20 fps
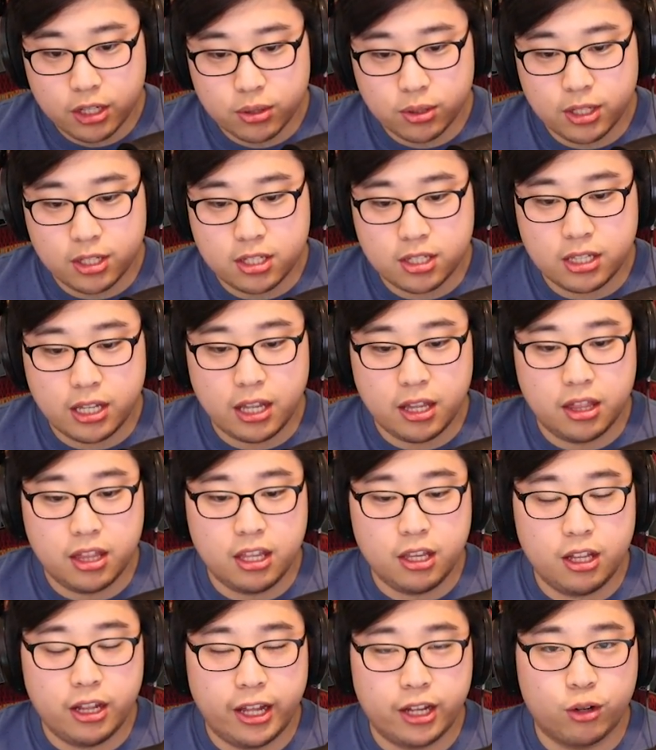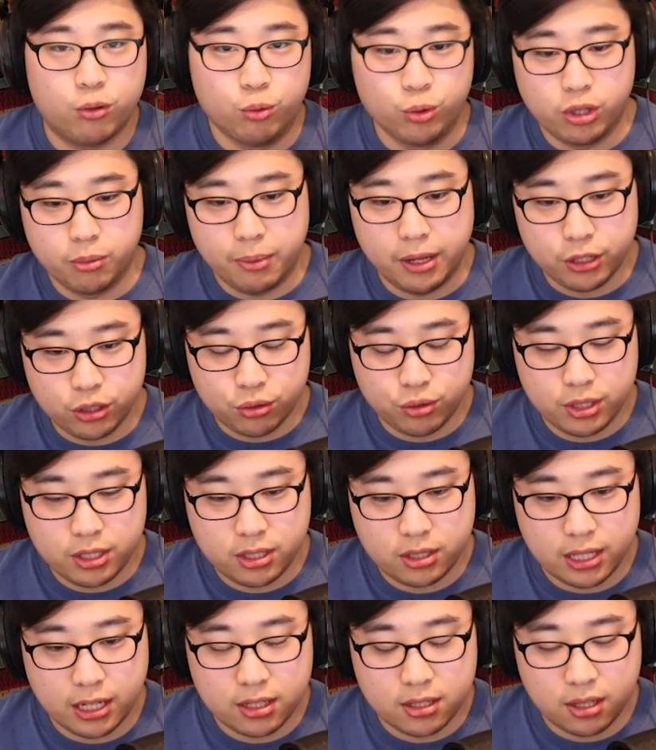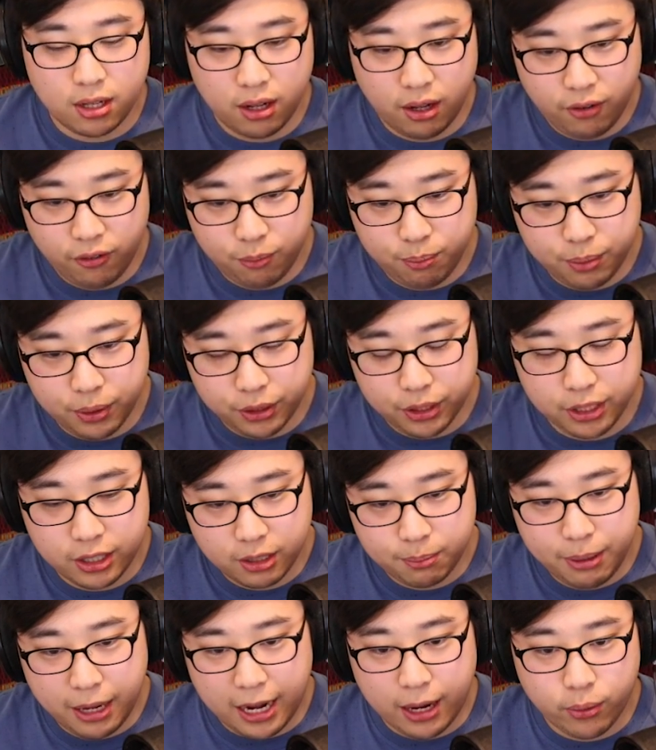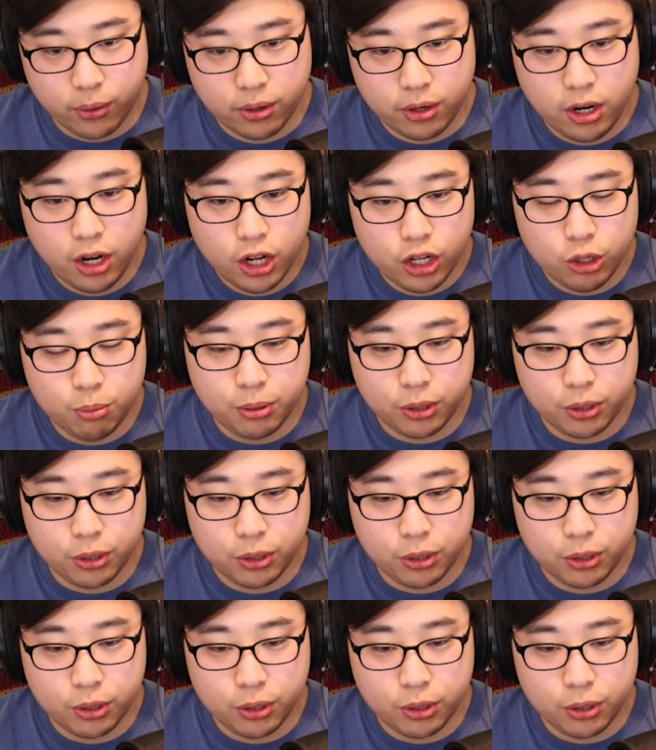So this is the like rudimentary sense of building power. You